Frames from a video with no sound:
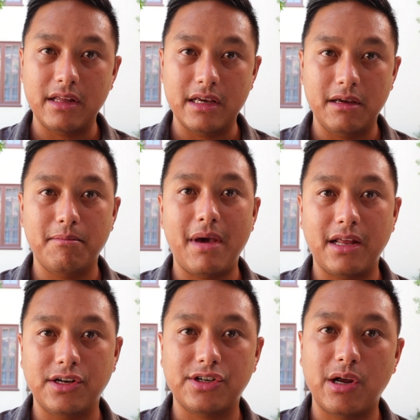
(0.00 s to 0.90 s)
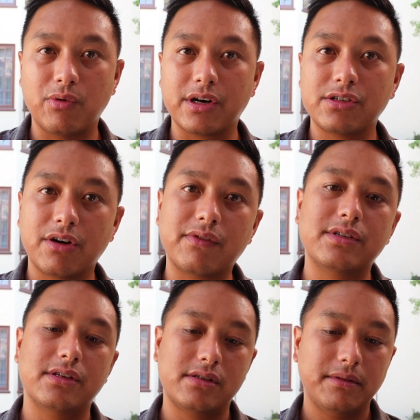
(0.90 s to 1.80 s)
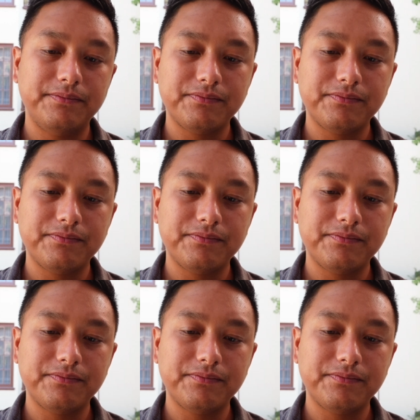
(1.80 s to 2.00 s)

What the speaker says: the managed network services.